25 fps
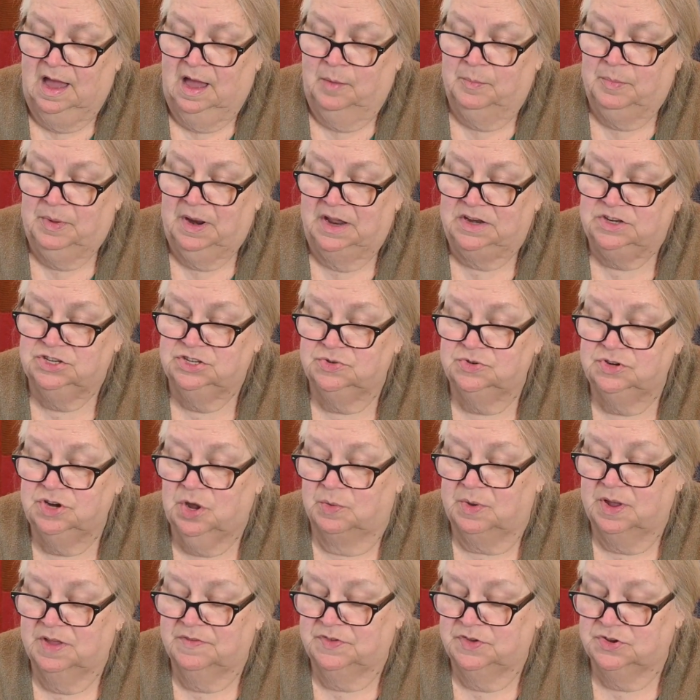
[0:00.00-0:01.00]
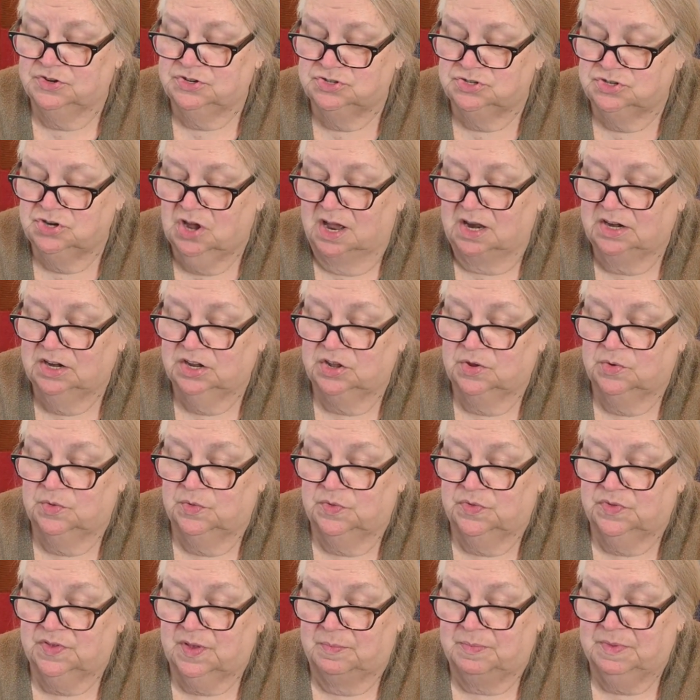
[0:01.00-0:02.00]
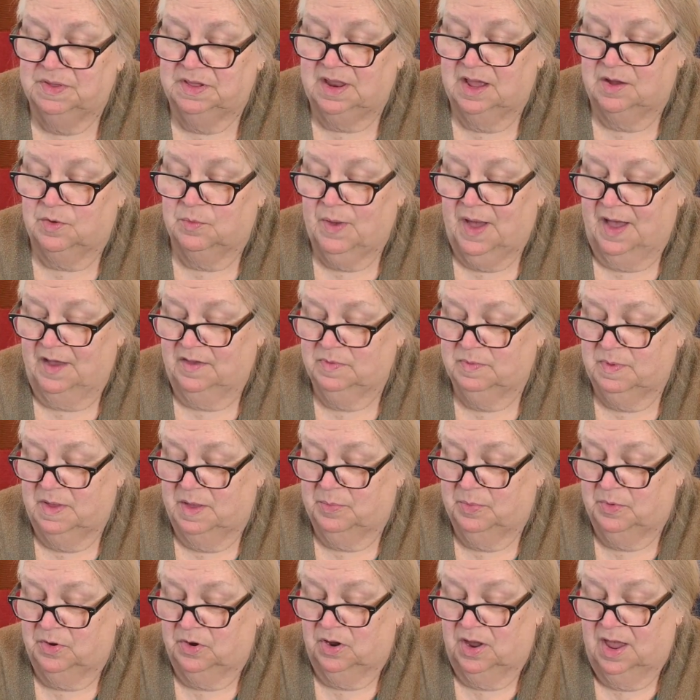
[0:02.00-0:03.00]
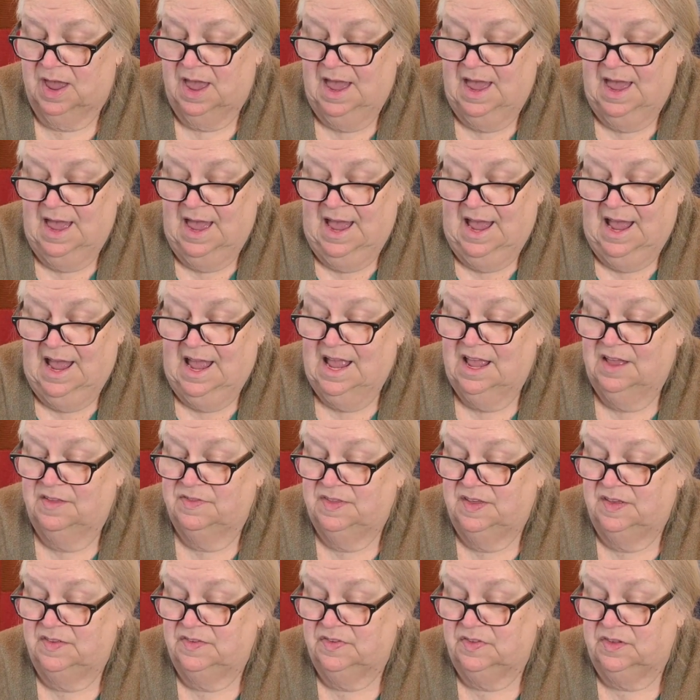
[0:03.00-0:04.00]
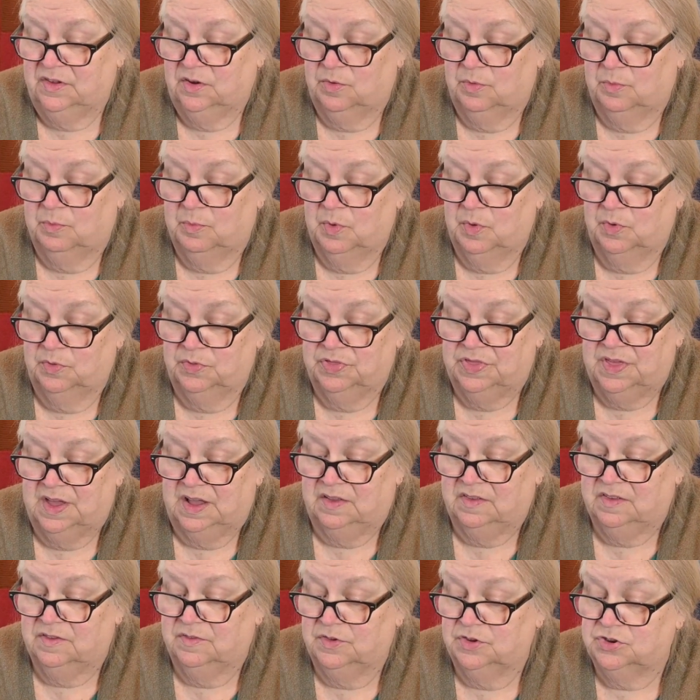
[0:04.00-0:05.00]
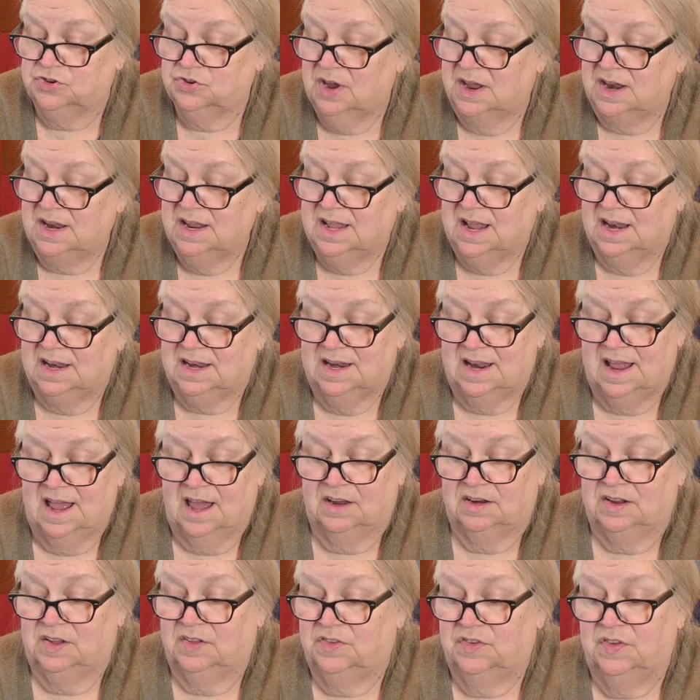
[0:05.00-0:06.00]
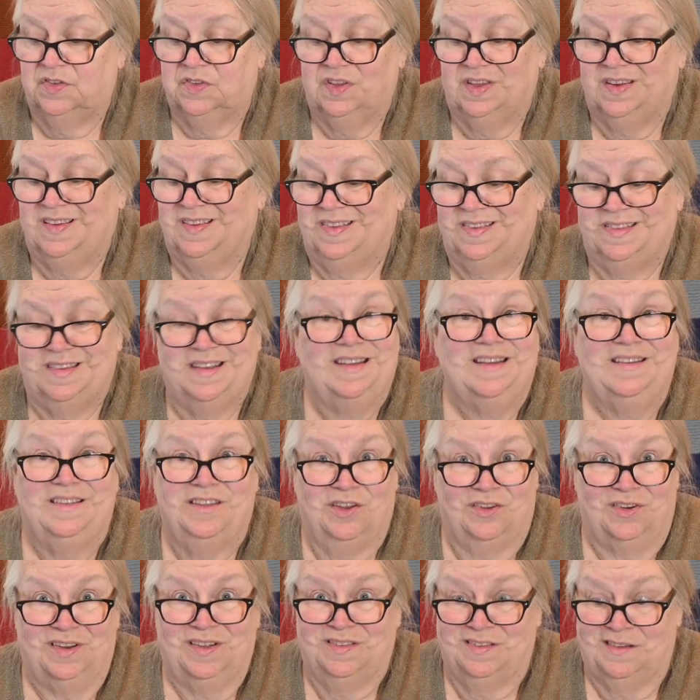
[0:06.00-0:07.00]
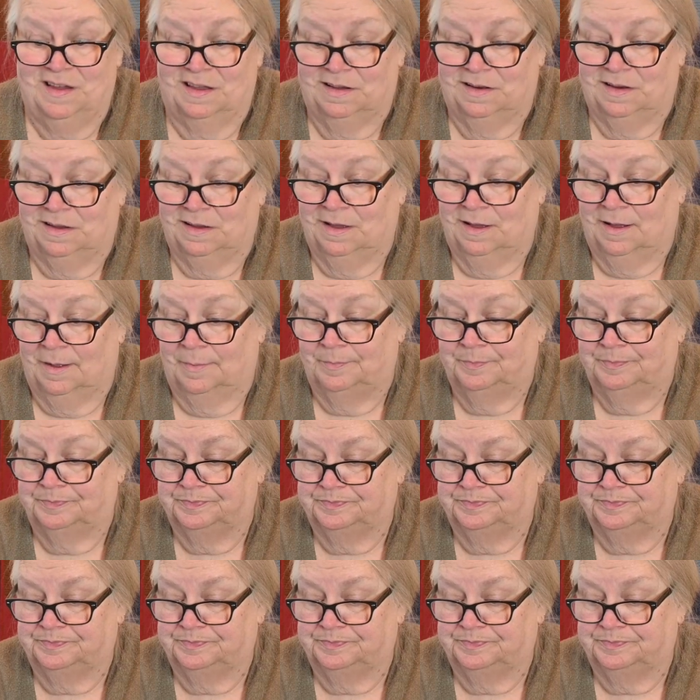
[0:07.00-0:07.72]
But I do know if you do not use something like wax paper in these little mold things, if you try to get it out, it's just going to stick in there and it's not going to come.